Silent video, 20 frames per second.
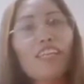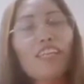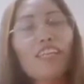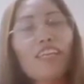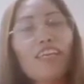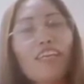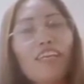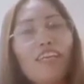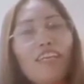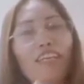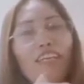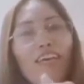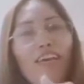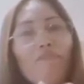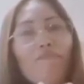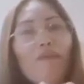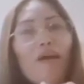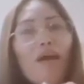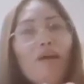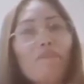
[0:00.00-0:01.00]
Yeah, I'm
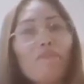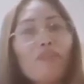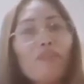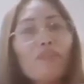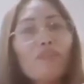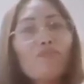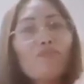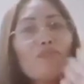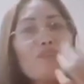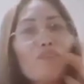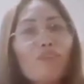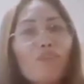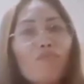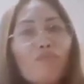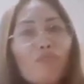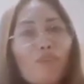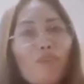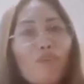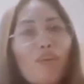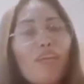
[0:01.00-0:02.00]
happy to both of you,
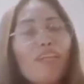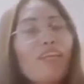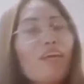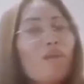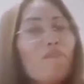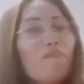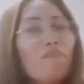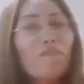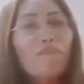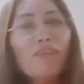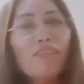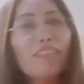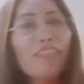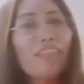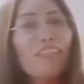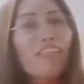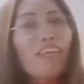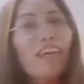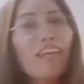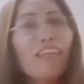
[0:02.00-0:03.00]
and happy birthday,
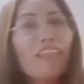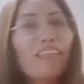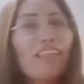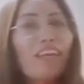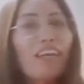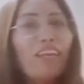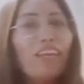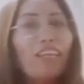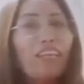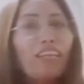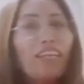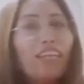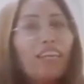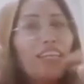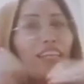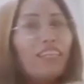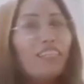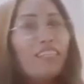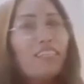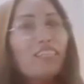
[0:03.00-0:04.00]
Daddy Terry. And this is me,